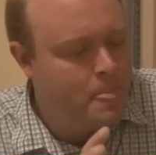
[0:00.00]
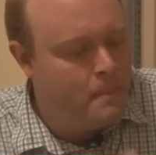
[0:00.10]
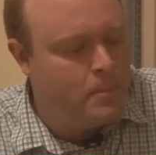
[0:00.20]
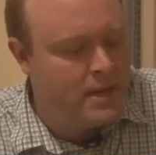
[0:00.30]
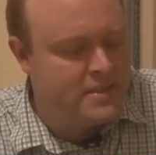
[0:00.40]

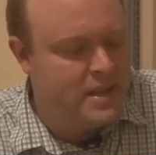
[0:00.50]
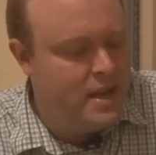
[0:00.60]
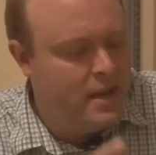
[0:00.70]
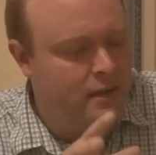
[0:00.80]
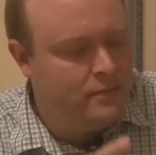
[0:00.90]
But
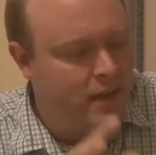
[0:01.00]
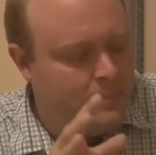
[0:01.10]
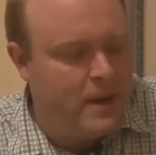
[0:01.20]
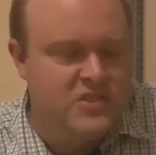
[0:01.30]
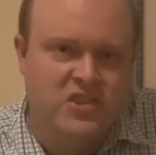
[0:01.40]
they
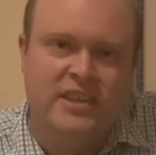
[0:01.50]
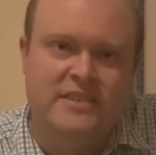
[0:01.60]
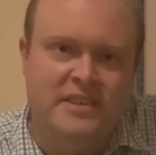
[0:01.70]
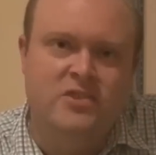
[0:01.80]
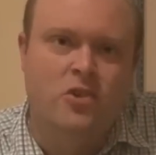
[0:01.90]
basically
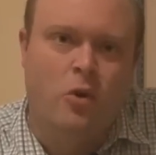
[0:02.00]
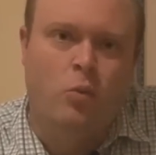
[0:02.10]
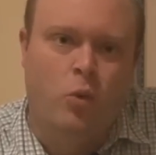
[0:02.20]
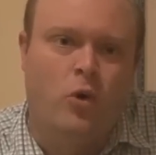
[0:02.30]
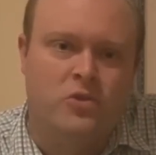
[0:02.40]
did not
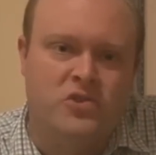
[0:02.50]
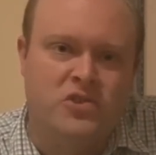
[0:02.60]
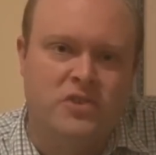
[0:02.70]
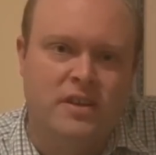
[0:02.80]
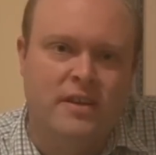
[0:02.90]

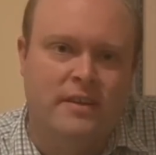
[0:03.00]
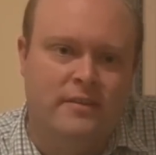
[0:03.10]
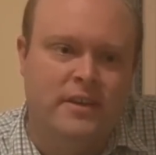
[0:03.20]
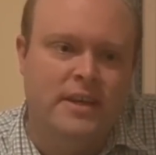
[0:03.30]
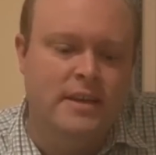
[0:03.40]
want
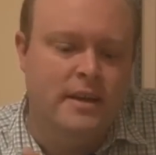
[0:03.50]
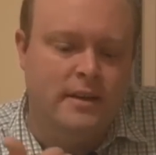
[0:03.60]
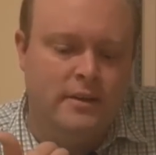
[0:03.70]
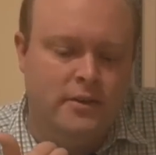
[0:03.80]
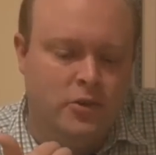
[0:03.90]
the
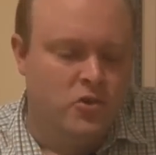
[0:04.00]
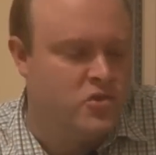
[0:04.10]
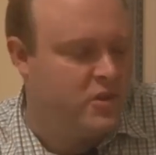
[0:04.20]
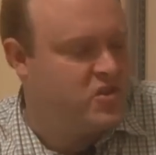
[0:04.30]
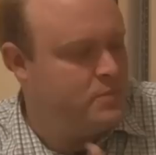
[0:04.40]

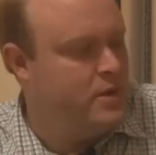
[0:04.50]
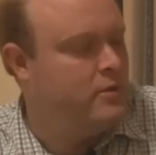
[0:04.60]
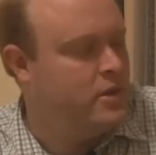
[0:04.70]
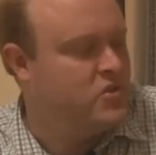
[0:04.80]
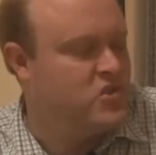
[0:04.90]
user
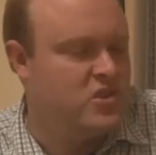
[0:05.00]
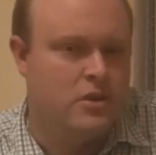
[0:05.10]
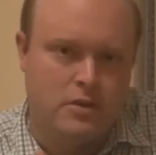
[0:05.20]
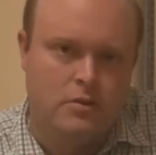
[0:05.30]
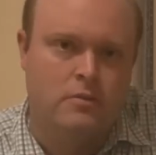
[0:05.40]
experience
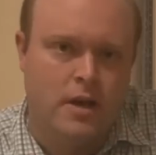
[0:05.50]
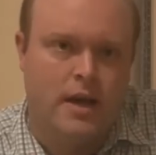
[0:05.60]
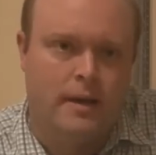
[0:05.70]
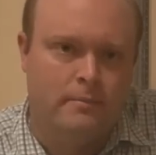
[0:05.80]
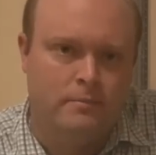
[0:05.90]

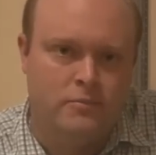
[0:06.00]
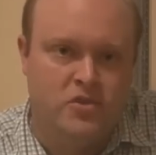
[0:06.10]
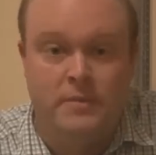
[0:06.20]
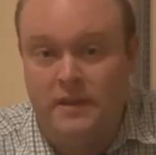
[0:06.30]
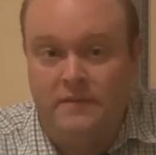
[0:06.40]
um,
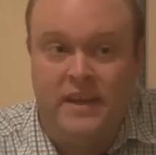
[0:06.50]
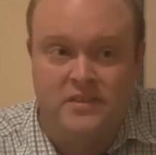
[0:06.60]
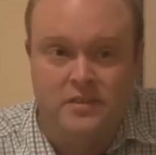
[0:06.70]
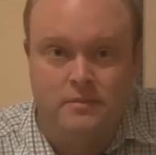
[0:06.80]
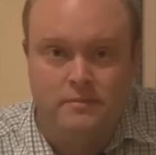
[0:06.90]
to be
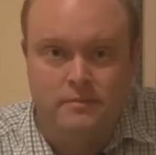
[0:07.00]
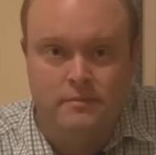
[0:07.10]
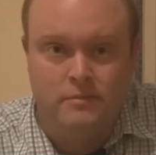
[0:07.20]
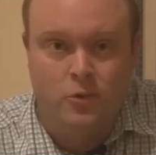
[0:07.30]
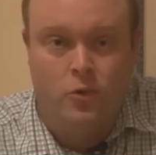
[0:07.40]
affected
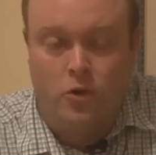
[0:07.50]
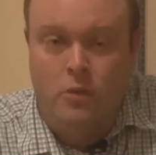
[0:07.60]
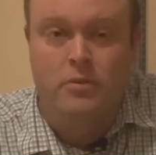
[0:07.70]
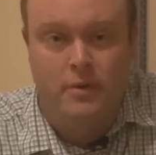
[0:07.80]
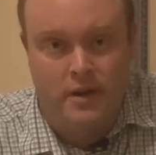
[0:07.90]
or
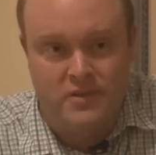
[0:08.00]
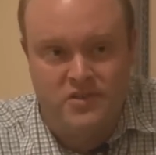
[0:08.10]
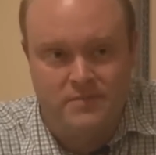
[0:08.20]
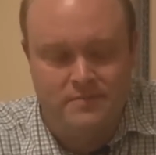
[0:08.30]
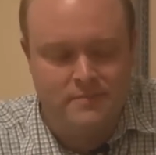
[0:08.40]

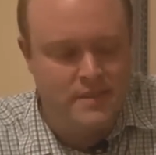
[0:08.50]
compromised.